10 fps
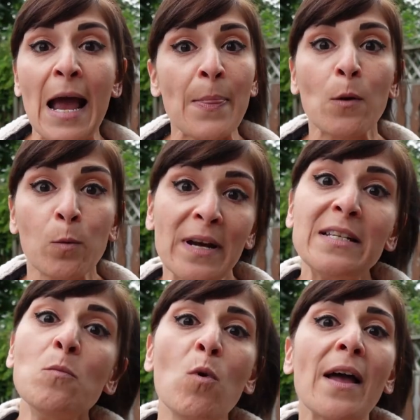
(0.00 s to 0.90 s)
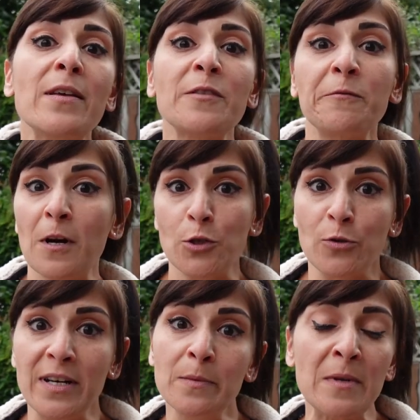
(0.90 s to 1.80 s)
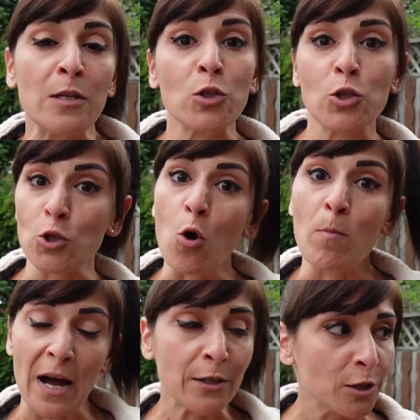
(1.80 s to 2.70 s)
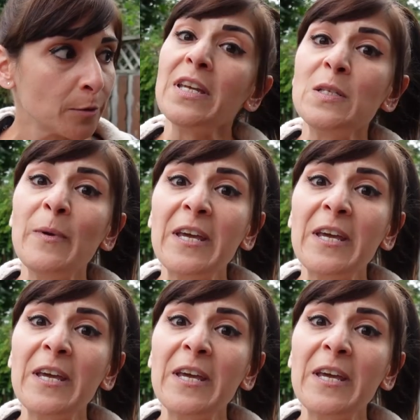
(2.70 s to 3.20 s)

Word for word: And the reason why this frustrates me so much is